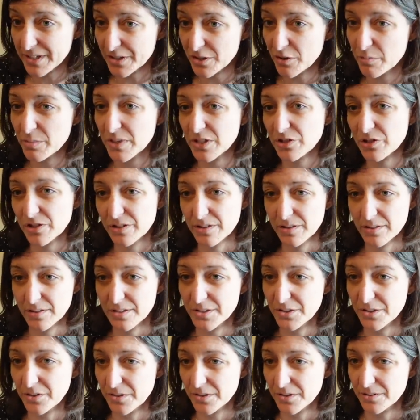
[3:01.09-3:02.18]
And you mentioned,
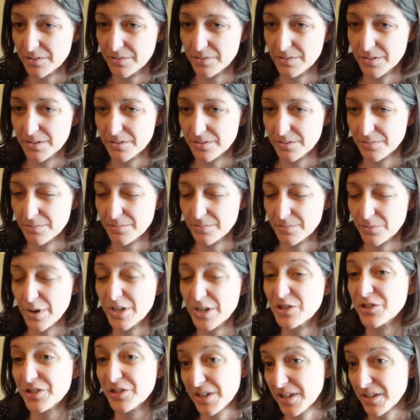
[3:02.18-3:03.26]
you know, the
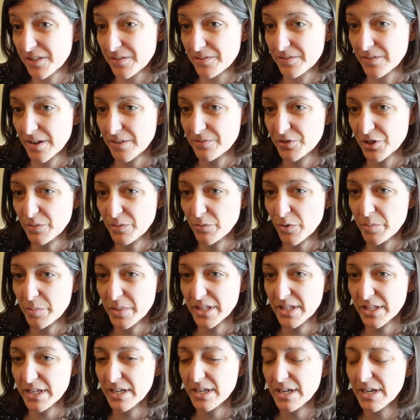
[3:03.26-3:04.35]
questioning of General
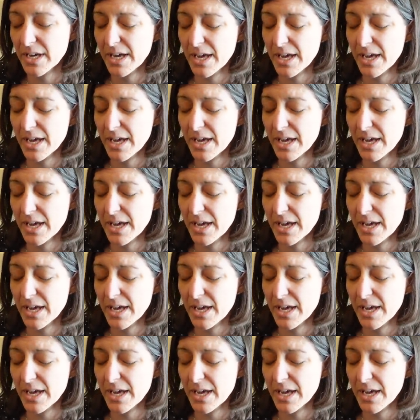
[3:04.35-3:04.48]
Milley.